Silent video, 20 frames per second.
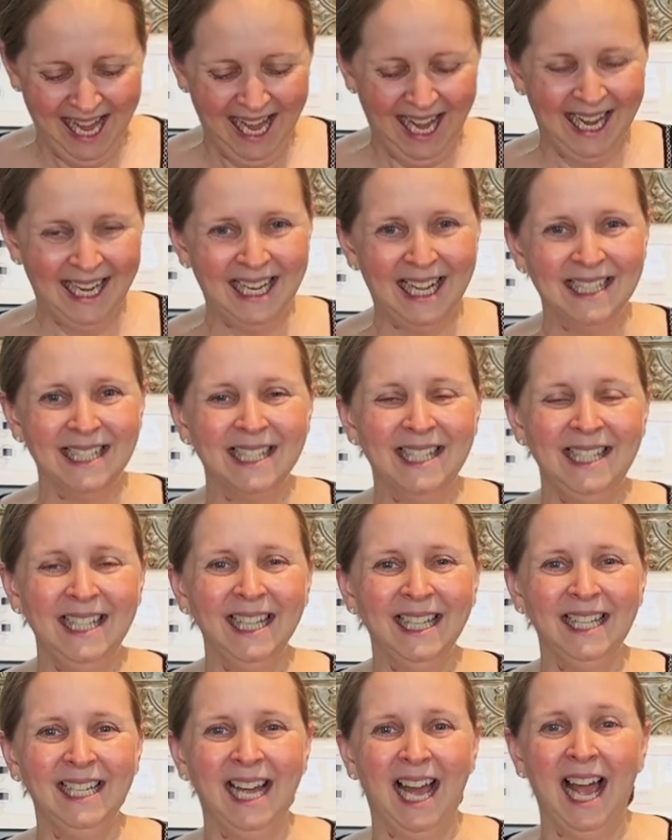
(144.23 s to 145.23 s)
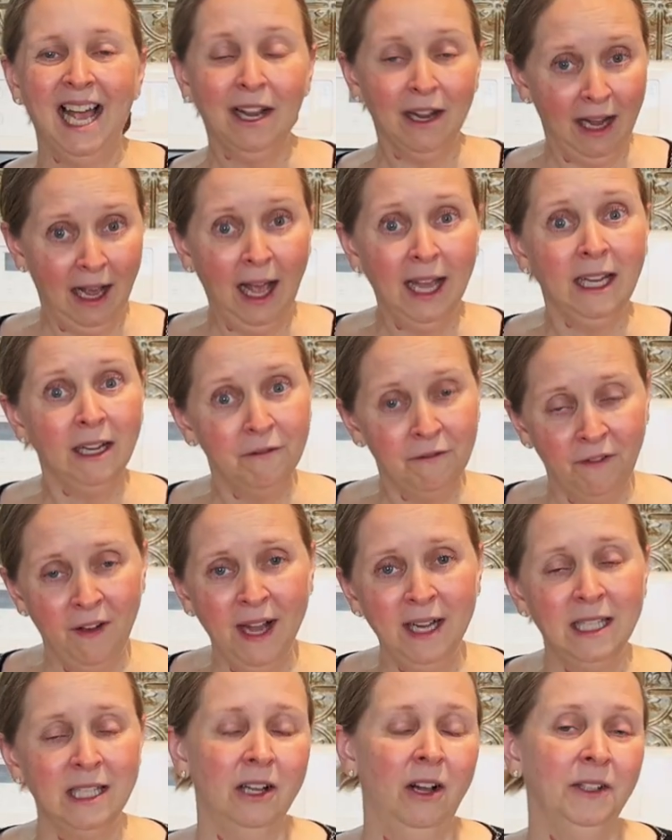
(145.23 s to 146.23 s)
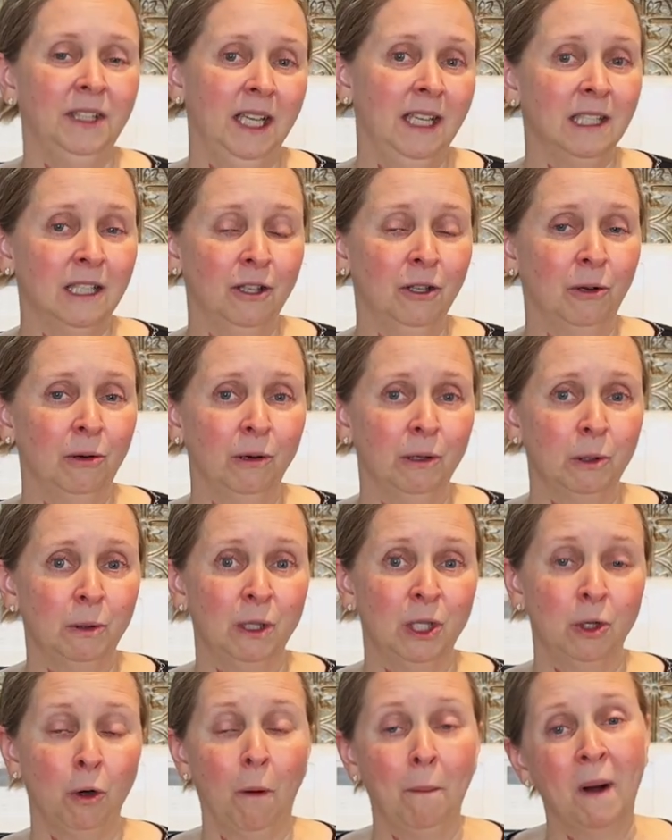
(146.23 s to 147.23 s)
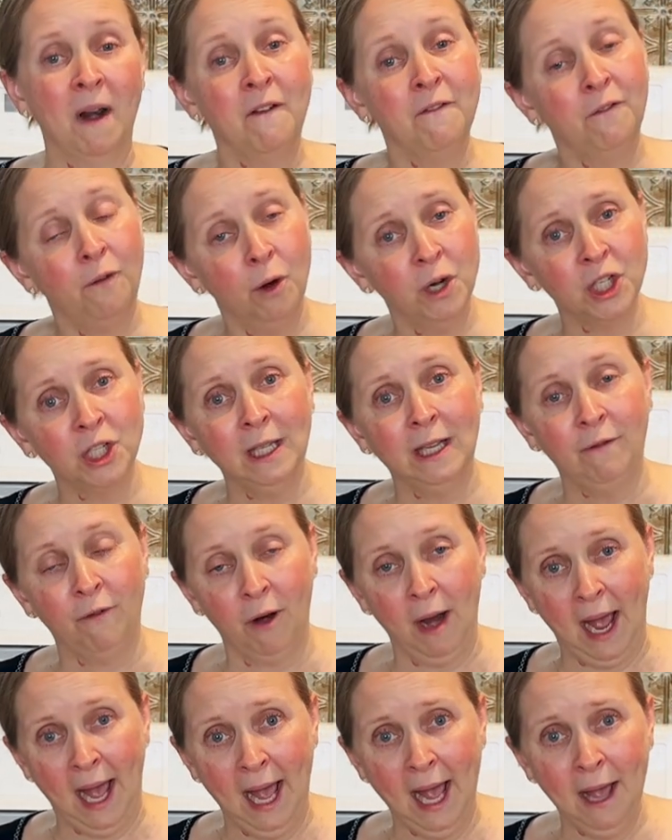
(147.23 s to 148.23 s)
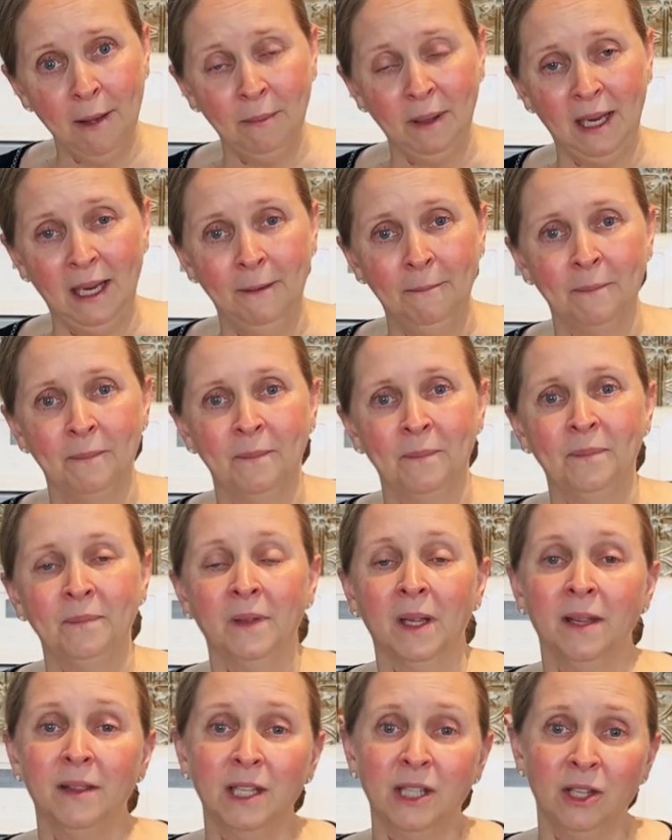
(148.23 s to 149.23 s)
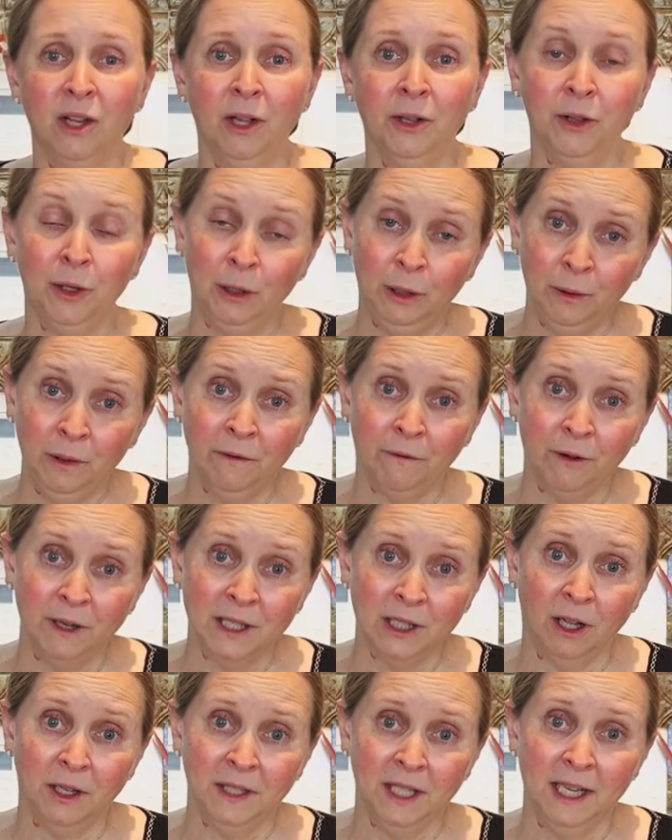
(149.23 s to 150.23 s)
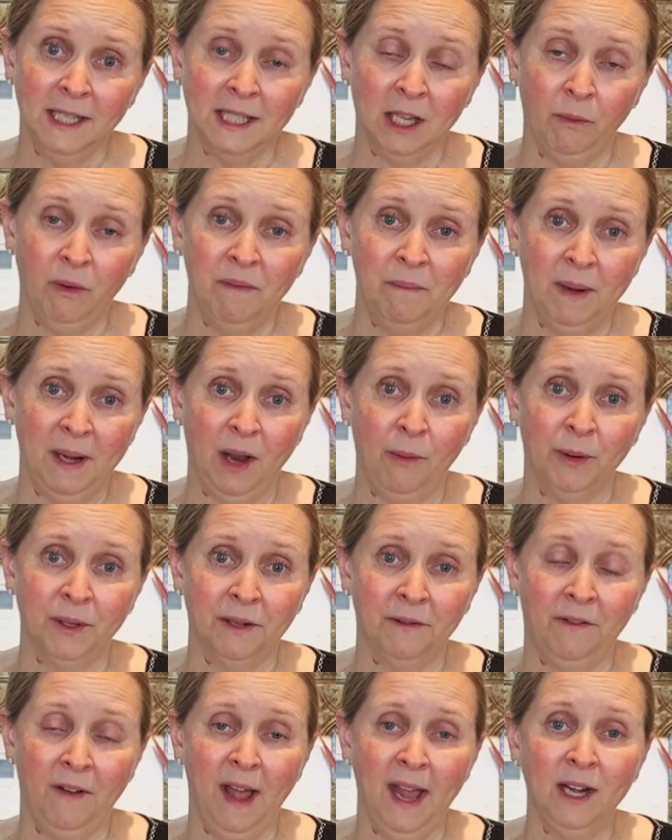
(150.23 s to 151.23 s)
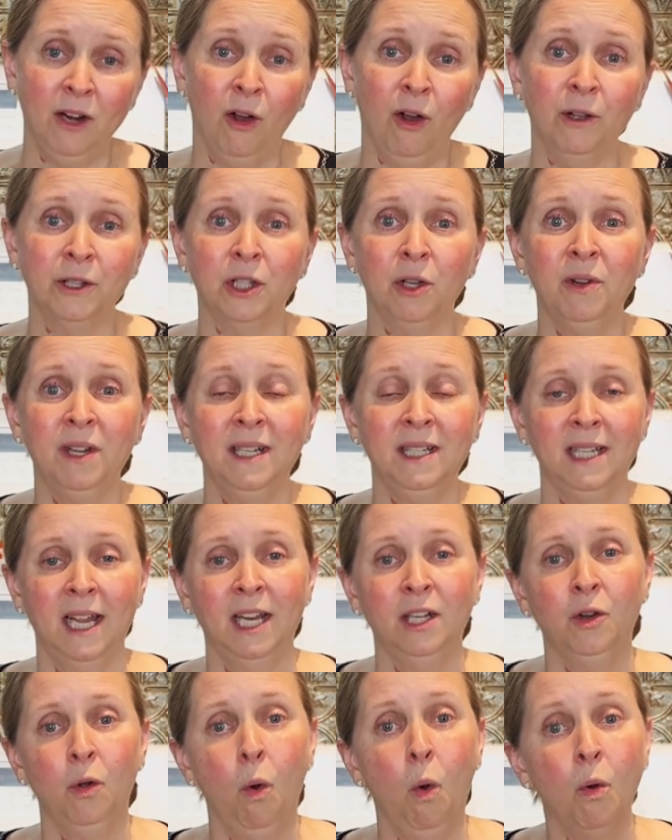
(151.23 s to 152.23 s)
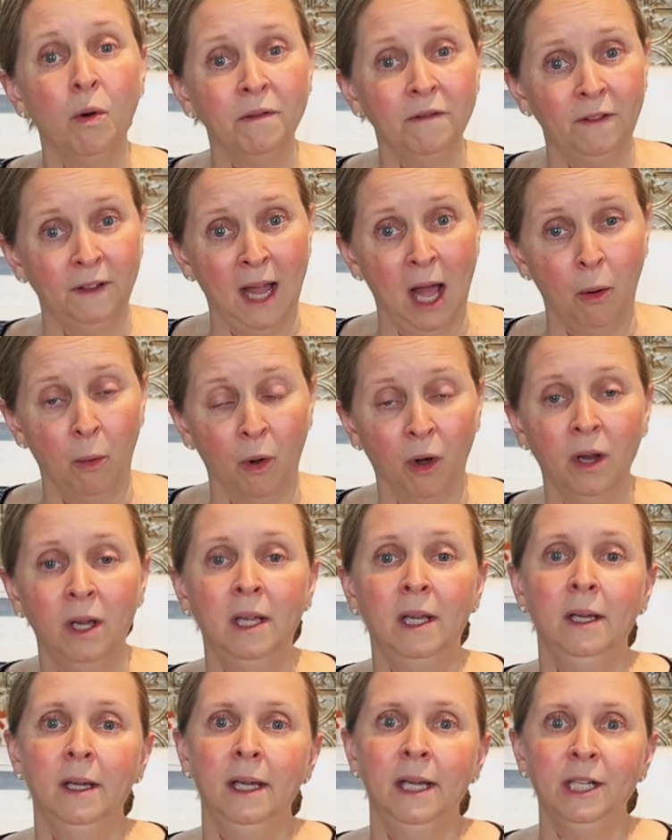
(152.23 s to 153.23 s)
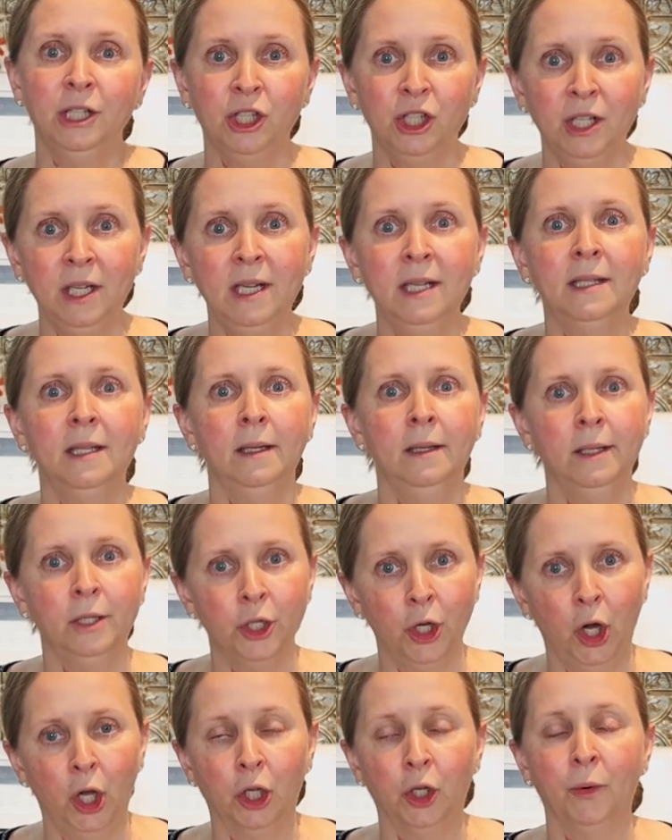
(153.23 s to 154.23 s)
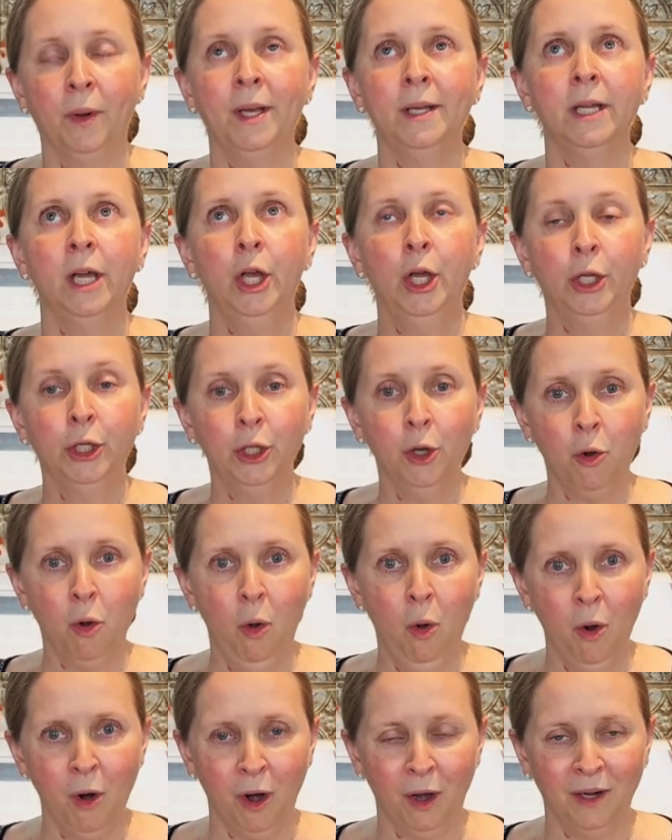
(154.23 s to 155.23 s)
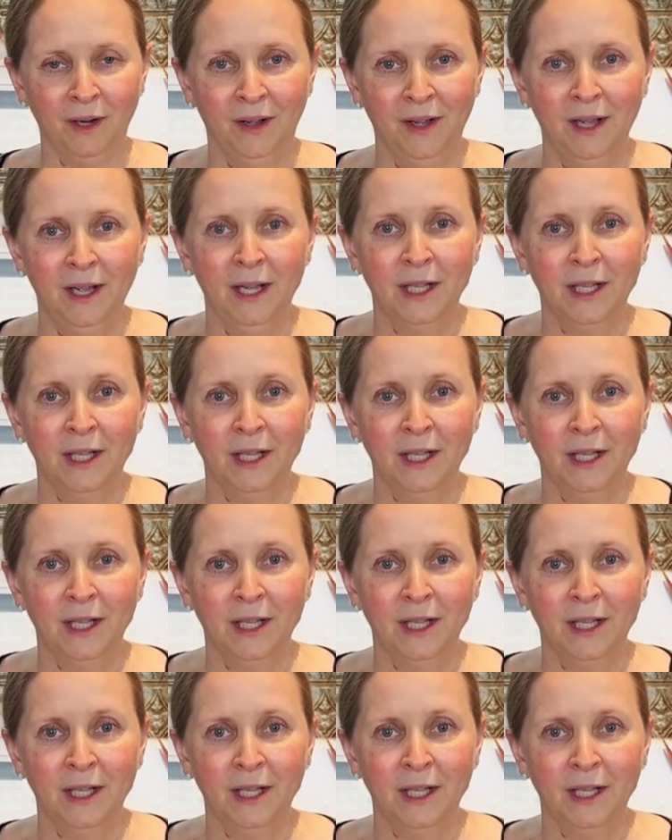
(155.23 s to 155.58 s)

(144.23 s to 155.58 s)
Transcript: And as a celiac, I can find saltines in the grocery store, but unfortunately for Abby, the gluten-free saltines that we've been able to find also contain corn flour, and she's intolerant to corn.